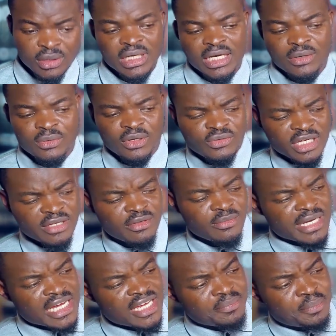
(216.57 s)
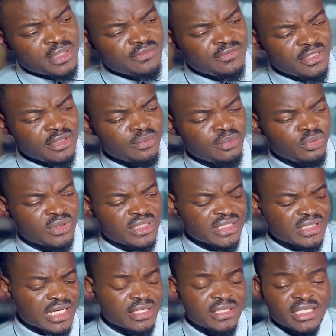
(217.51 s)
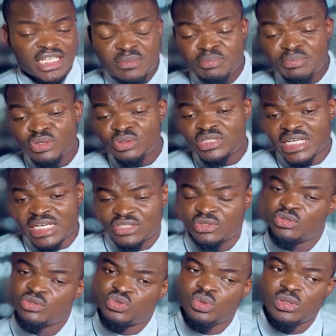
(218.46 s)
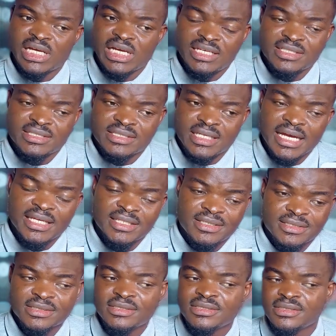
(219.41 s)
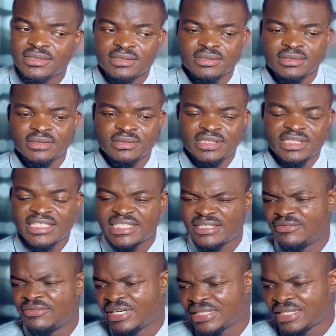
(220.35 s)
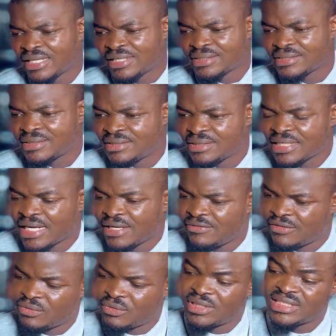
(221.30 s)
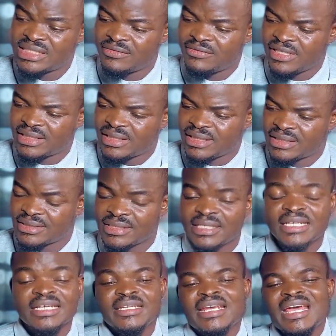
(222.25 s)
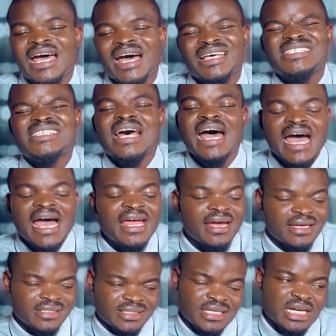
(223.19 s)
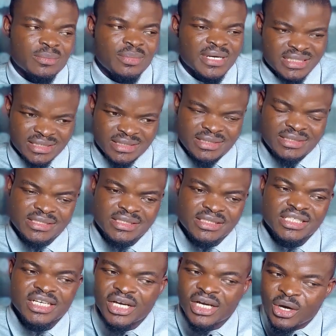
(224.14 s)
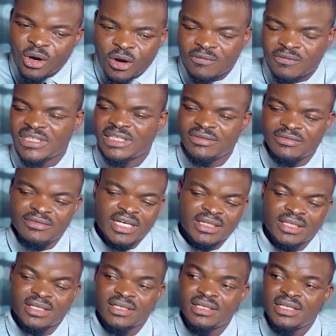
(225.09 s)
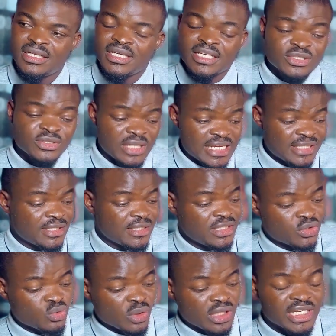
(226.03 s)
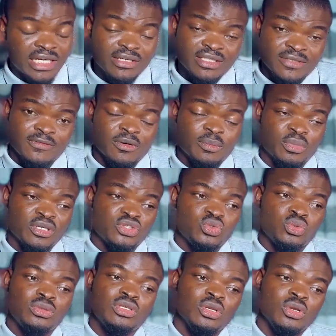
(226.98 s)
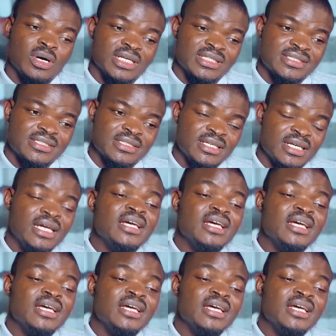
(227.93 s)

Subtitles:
And what I mean by high PV input is that the inbuilt charge controller inside these inverters, these high frequency inverters, they are as high as the capacity of the inverter. So let's say this one now is 4.2 kilowatts.